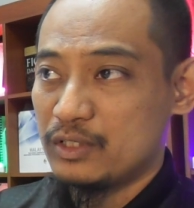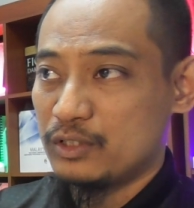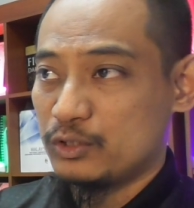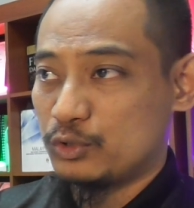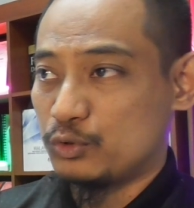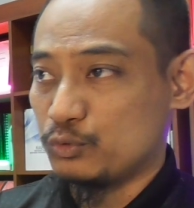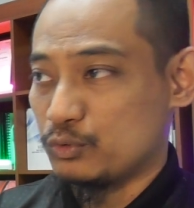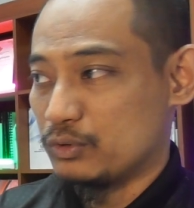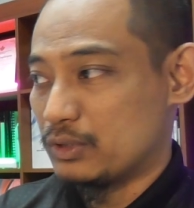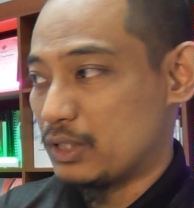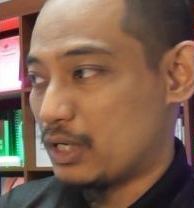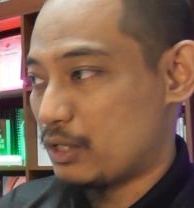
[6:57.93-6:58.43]

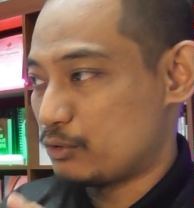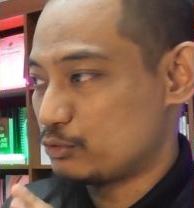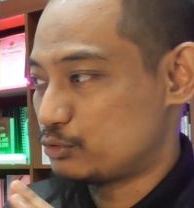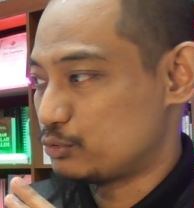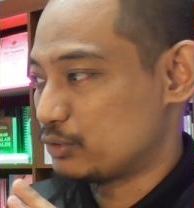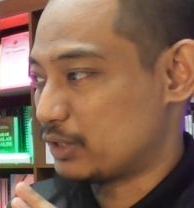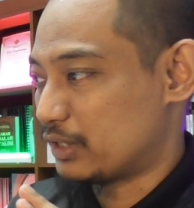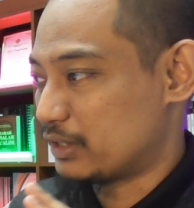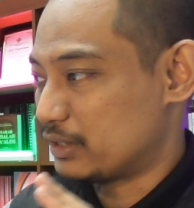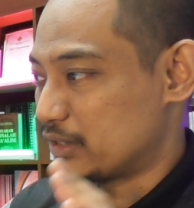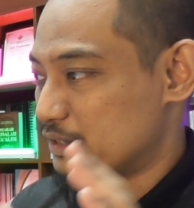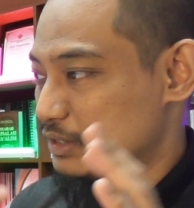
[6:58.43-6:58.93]
Two, how
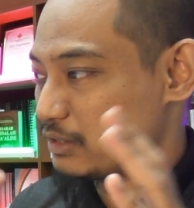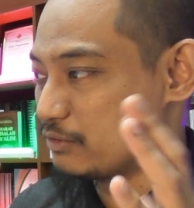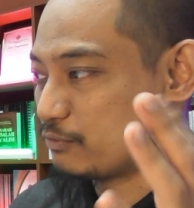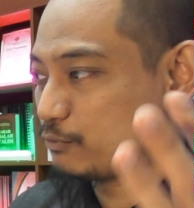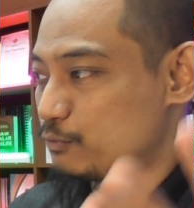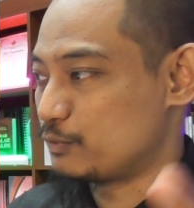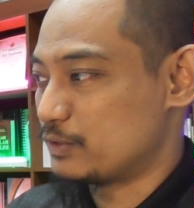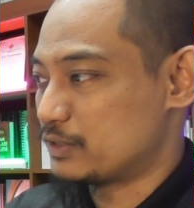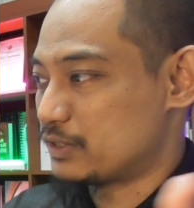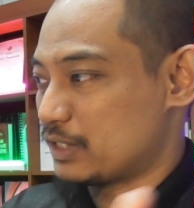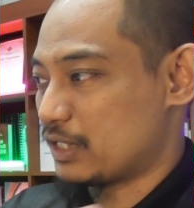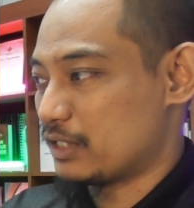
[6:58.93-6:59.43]
should I live
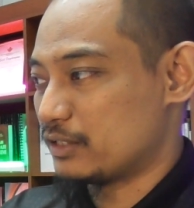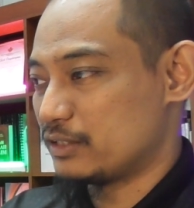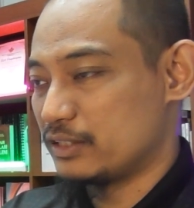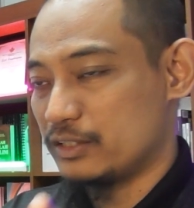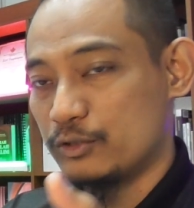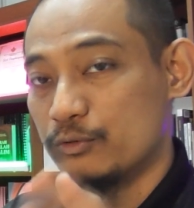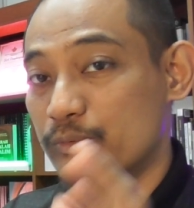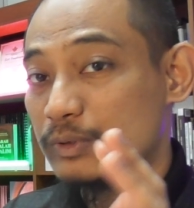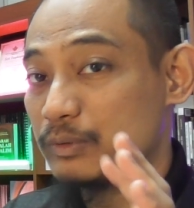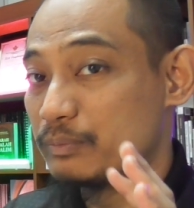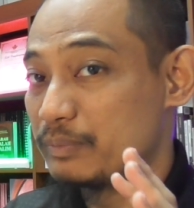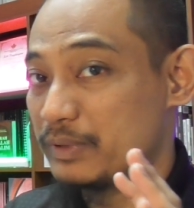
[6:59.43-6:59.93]
with other
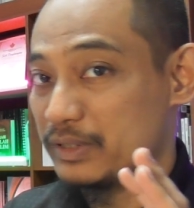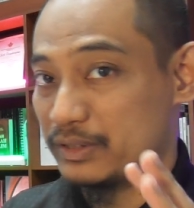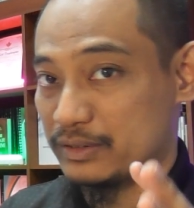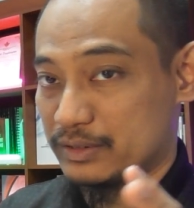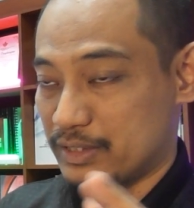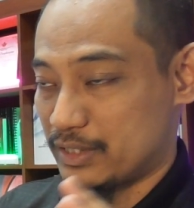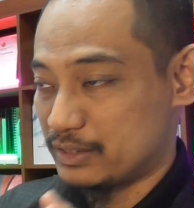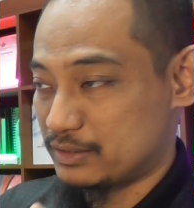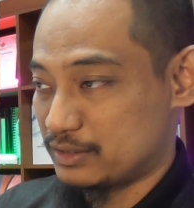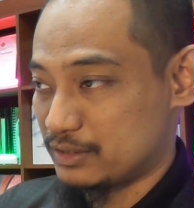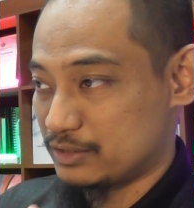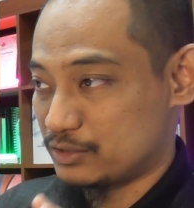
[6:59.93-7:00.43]
human beings,
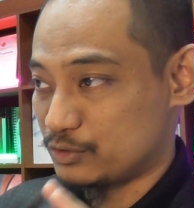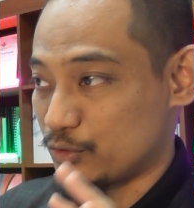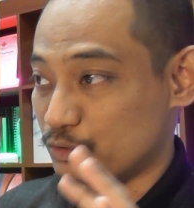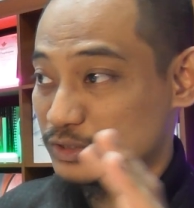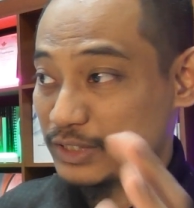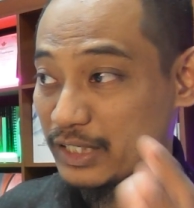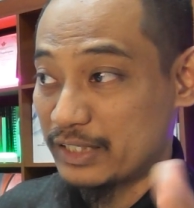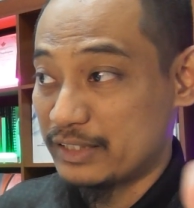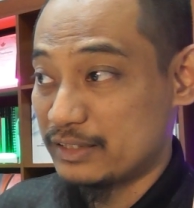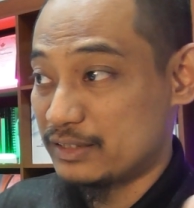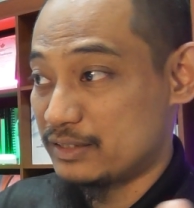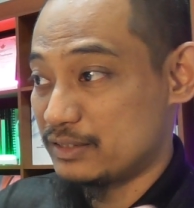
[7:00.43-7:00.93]
as a
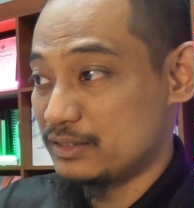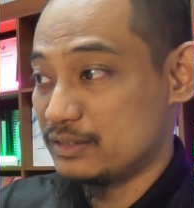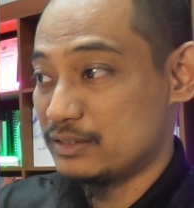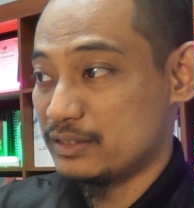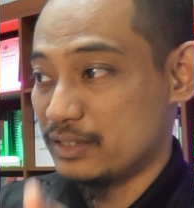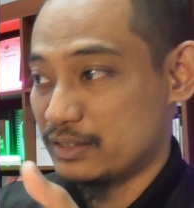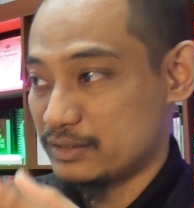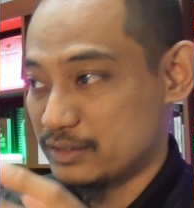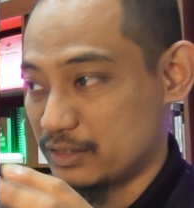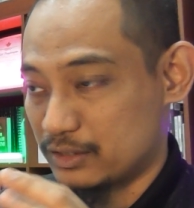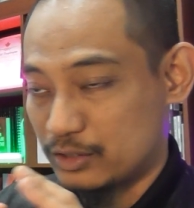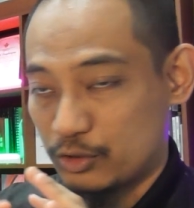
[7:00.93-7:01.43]
society,
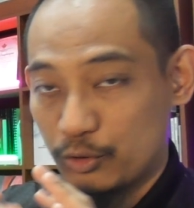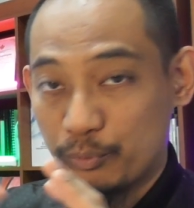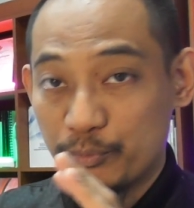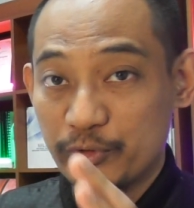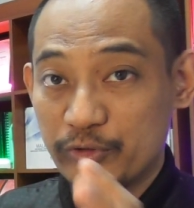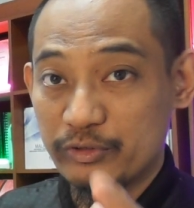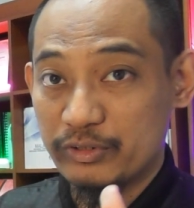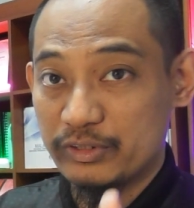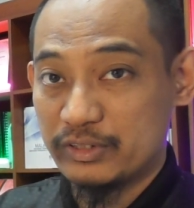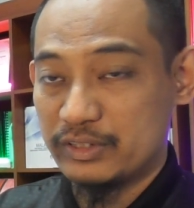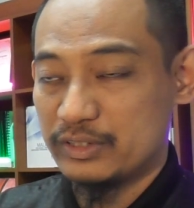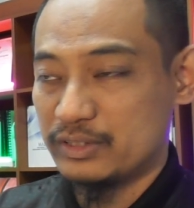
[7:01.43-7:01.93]
as a
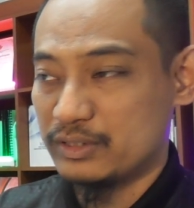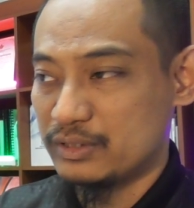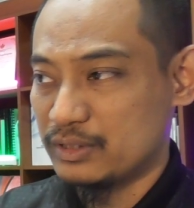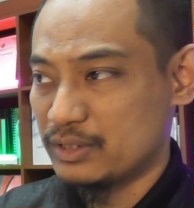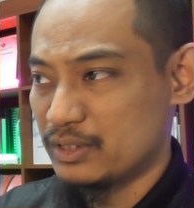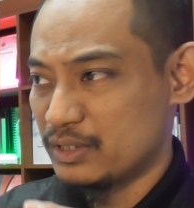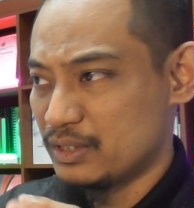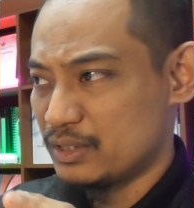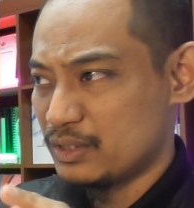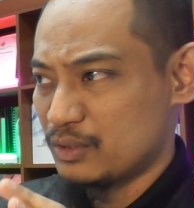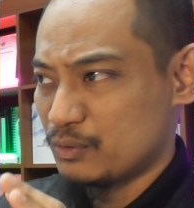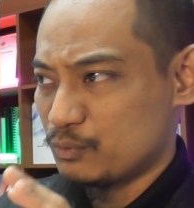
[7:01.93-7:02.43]
community?
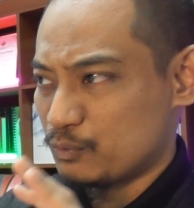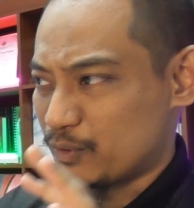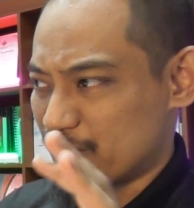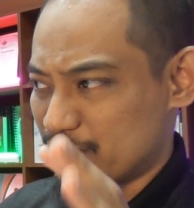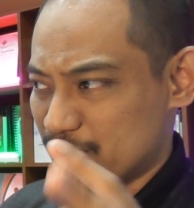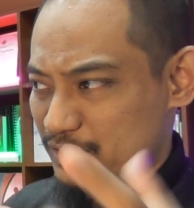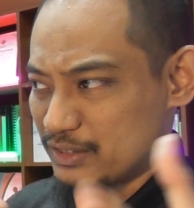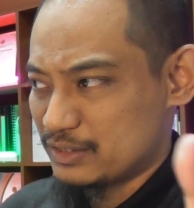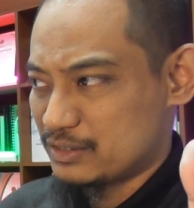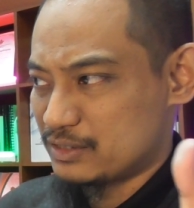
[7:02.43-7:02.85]
What is